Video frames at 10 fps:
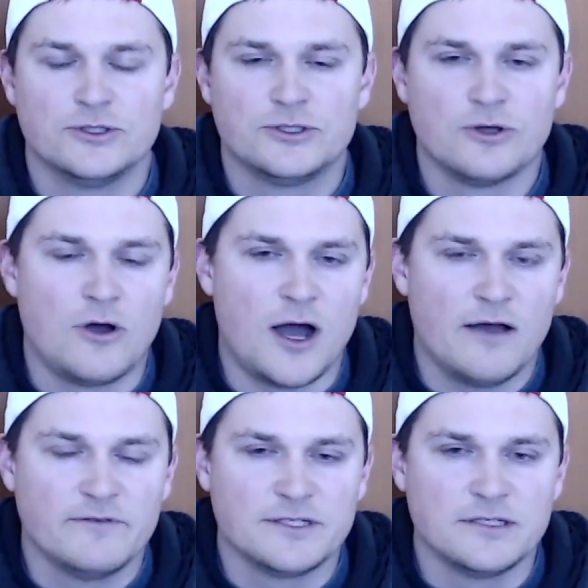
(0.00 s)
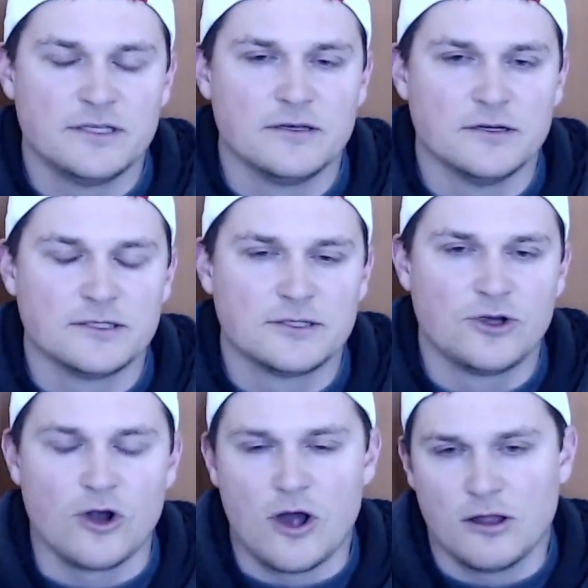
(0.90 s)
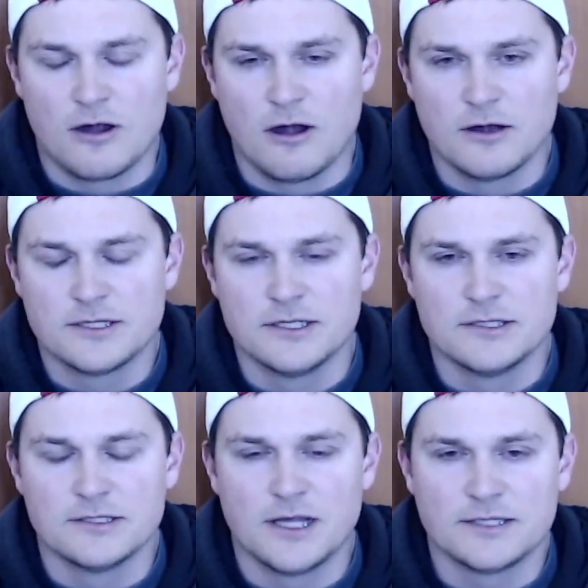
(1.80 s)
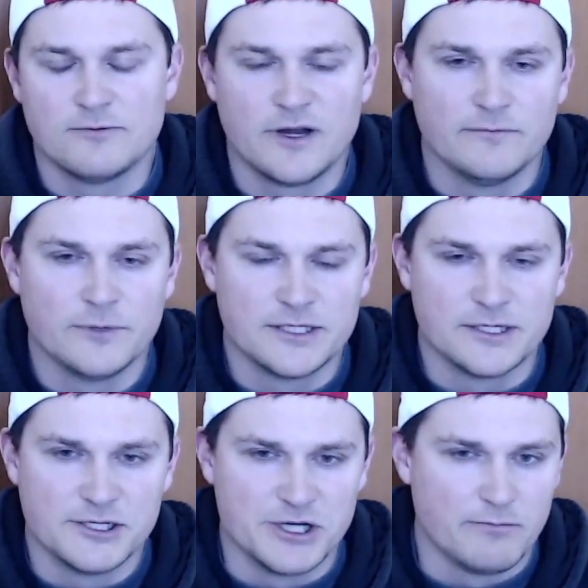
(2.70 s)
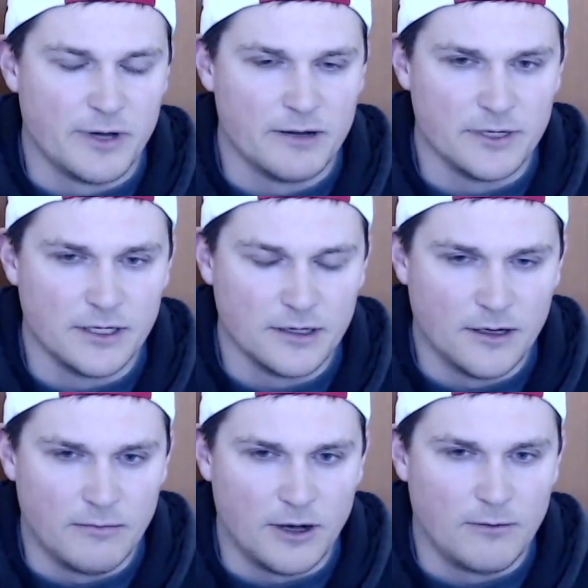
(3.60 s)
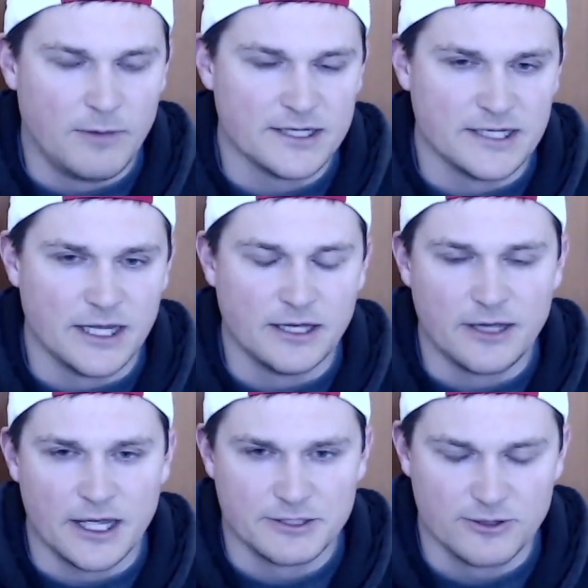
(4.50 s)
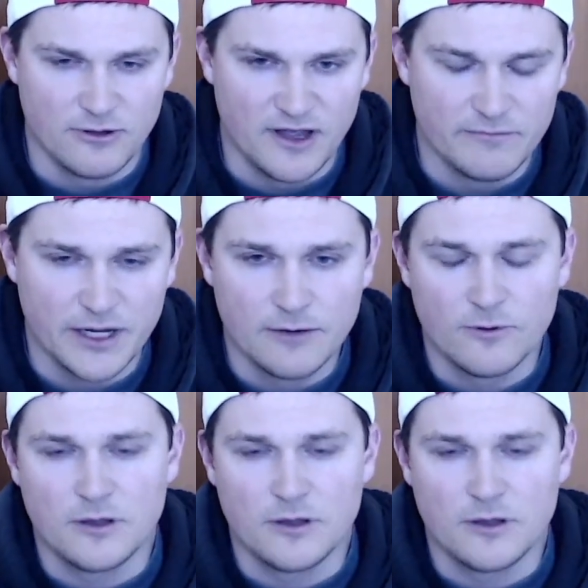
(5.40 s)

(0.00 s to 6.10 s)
So obviously there's crawler harnesses, and that's what everybody's going to jump on me about by saying you can't troll live bait.